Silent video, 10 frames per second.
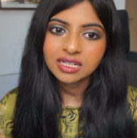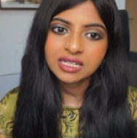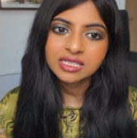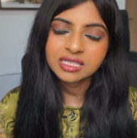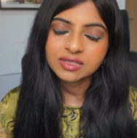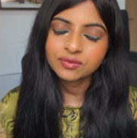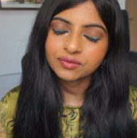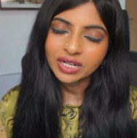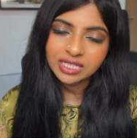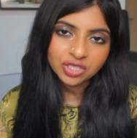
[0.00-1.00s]
it's
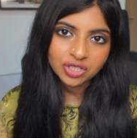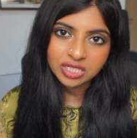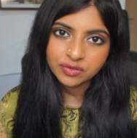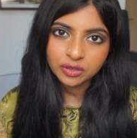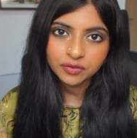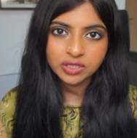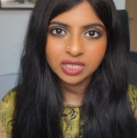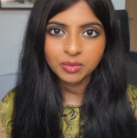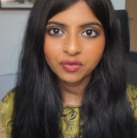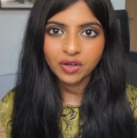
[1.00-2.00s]
very stressful for
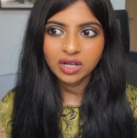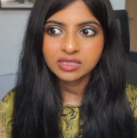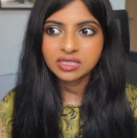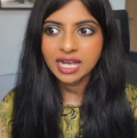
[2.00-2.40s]
some of us,